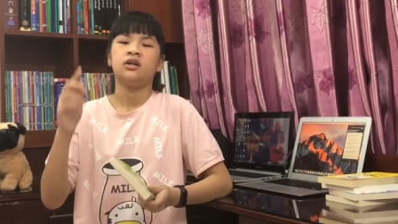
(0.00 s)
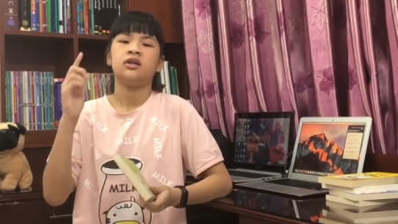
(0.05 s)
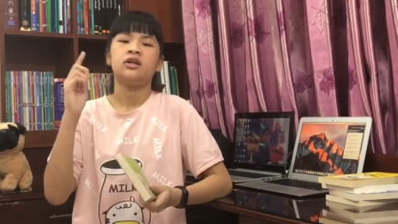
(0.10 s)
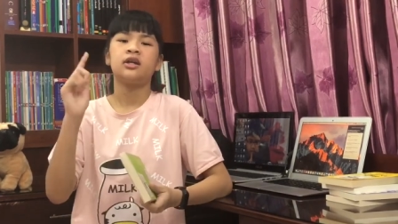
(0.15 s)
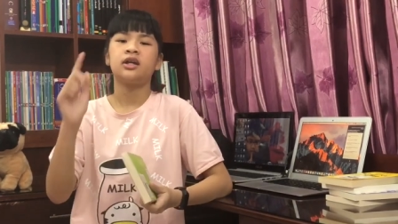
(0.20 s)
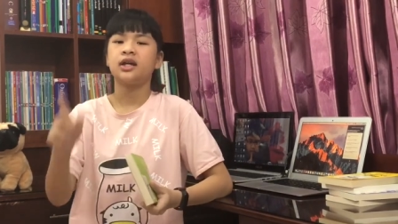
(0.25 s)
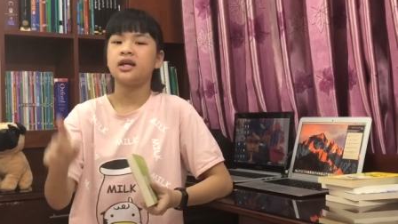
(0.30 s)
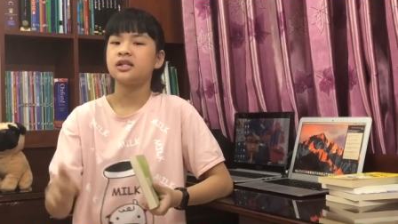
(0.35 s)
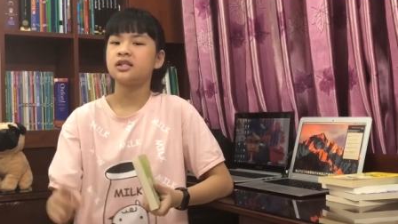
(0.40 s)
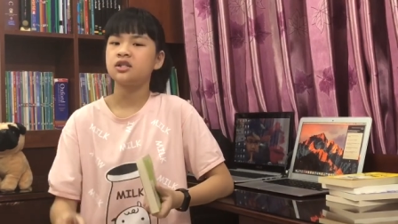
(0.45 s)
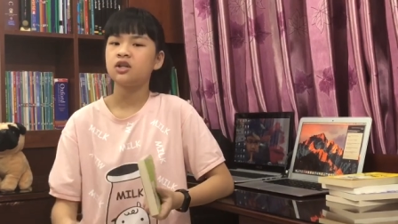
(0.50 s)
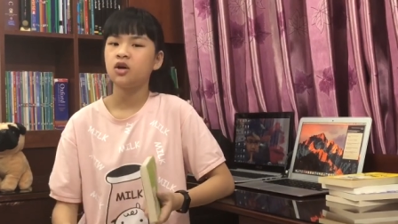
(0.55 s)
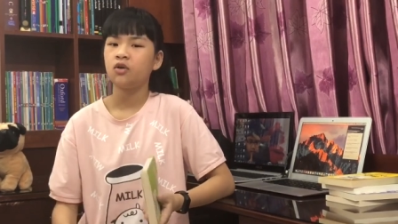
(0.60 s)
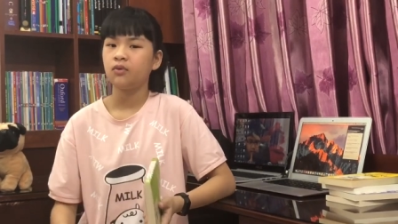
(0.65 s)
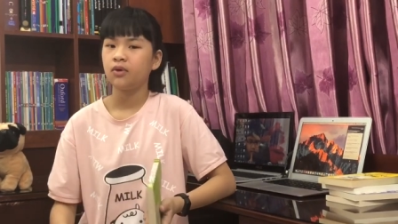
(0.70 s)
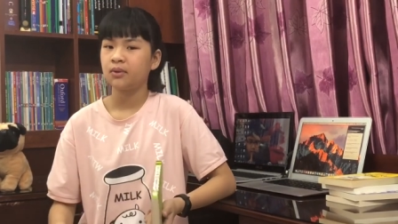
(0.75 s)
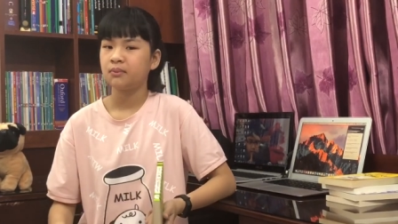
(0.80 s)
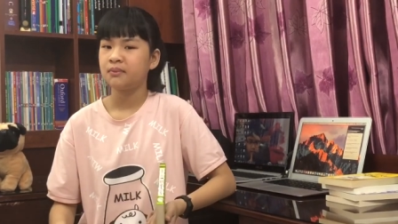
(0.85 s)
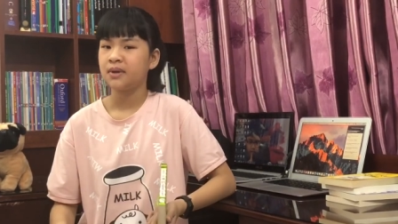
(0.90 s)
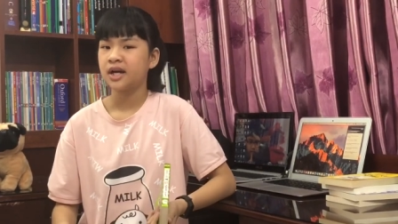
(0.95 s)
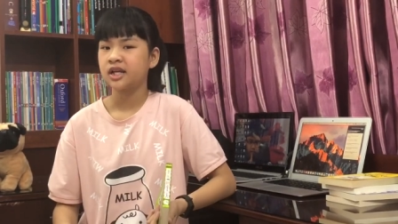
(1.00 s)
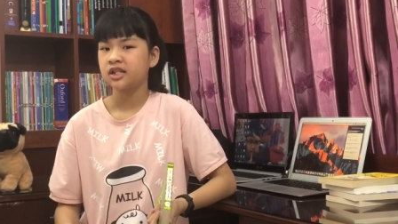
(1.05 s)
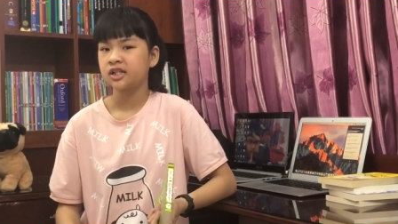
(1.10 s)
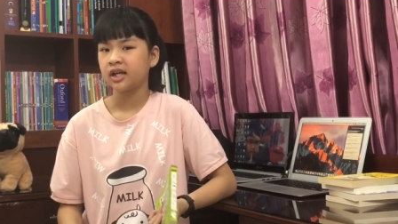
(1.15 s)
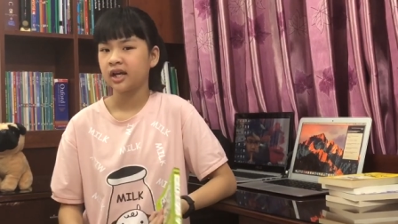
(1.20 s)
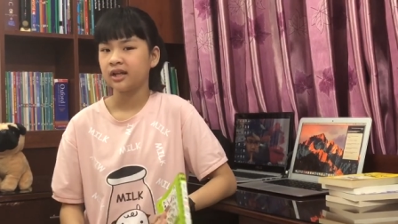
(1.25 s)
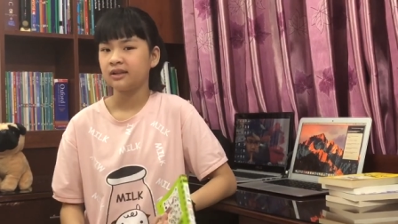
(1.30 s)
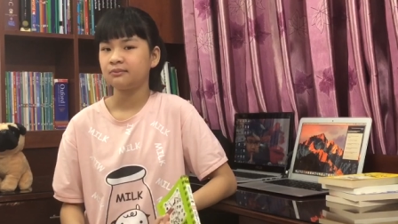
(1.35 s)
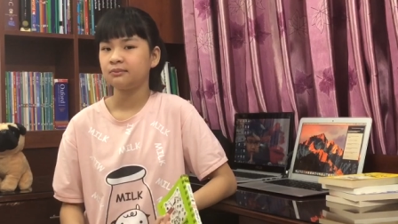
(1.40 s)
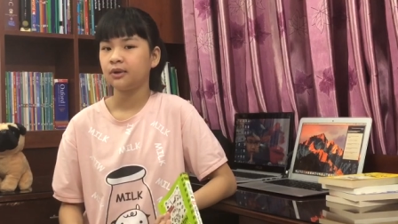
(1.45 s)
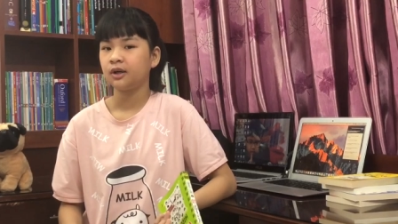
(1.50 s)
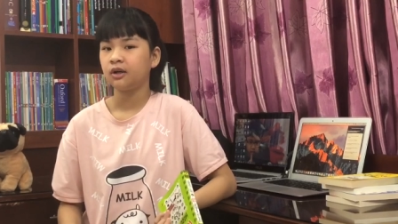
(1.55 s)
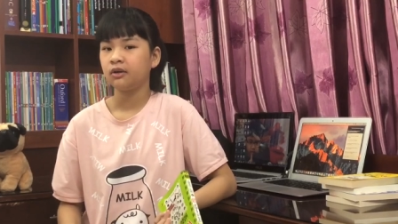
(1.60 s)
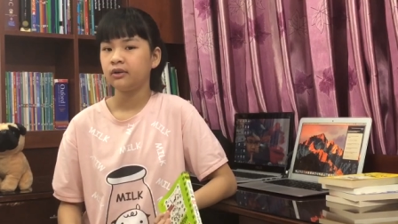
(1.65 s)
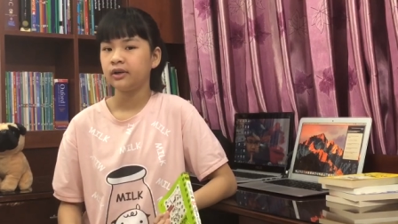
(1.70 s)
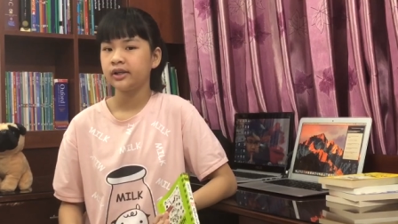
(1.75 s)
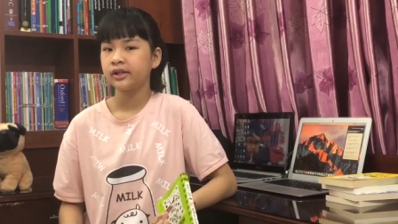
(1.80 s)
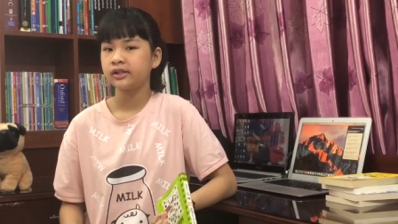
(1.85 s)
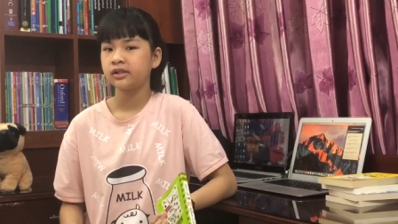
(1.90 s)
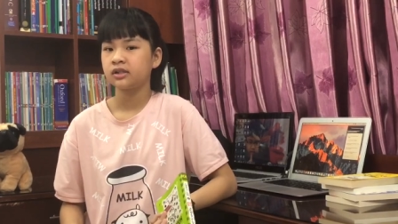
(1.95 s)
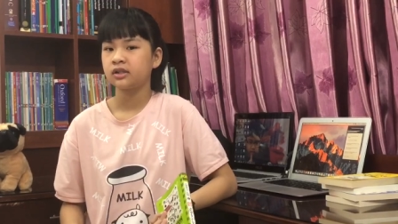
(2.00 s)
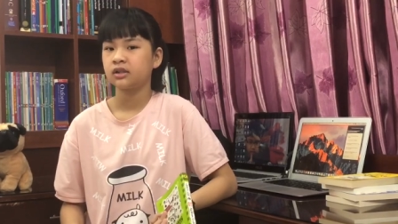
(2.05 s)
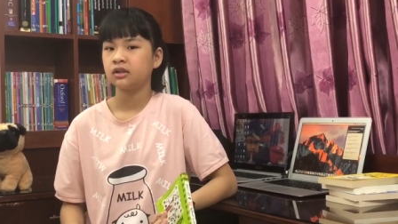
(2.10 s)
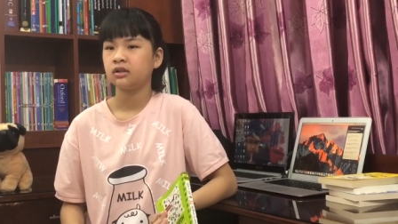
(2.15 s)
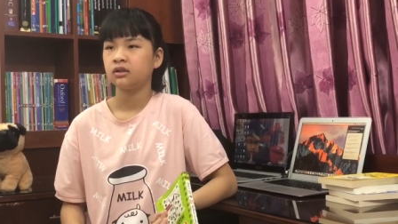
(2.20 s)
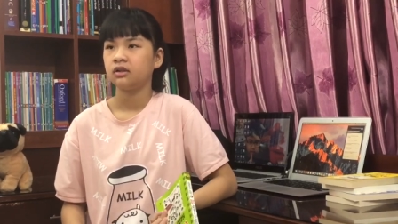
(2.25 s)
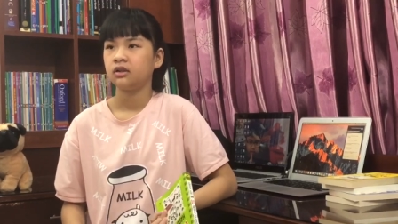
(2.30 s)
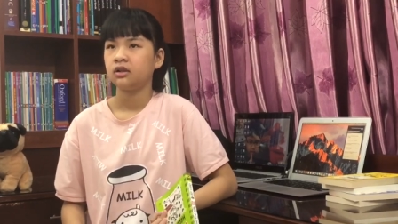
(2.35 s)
you guys know what magic eight ball is?